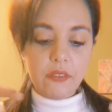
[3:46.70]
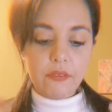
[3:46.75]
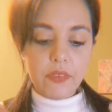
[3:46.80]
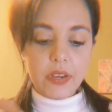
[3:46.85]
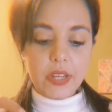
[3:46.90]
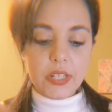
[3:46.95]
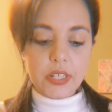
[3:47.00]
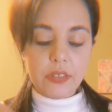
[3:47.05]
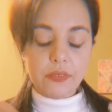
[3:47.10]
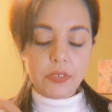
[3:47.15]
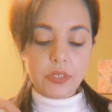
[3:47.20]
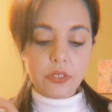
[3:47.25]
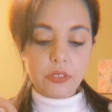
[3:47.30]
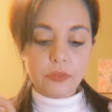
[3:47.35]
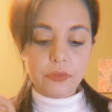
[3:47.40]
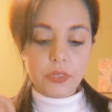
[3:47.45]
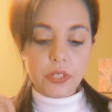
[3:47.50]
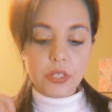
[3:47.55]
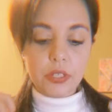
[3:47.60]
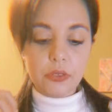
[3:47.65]
very
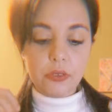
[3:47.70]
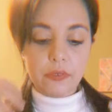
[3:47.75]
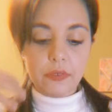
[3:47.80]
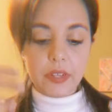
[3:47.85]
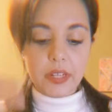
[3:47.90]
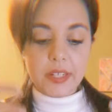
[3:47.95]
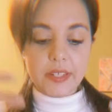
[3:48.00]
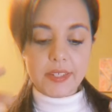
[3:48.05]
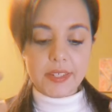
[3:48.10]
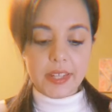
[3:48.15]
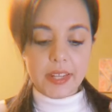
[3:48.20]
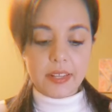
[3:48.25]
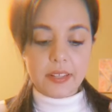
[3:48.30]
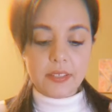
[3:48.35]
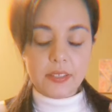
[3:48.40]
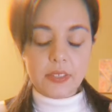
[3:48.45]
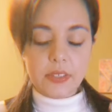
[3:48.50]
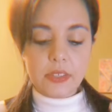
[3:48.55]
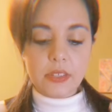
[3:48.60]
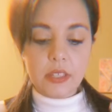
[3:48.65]
difficult for you or very
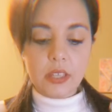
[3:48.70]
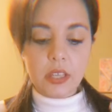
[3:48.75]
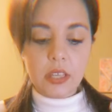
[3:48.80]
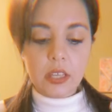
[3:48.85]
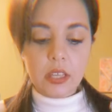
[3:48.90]
intense.